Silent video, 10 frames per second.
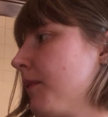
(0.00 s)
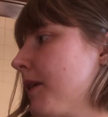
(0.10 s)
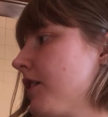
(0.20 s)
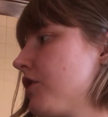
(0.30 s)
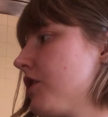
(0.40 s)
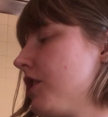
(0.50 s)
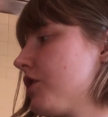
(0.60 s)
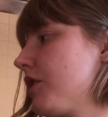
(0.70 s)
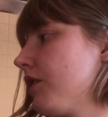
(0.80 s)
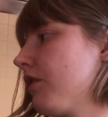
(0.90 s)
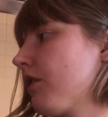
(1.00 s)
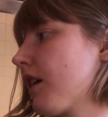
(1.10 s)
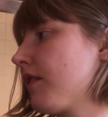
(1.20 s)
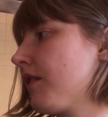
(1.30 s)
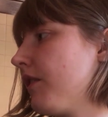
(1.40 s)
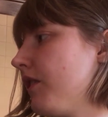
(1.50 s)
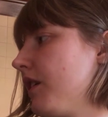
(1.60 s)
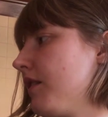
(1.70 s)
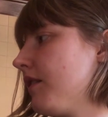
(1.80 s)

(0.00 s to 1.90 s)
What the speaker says: imagination, creativity,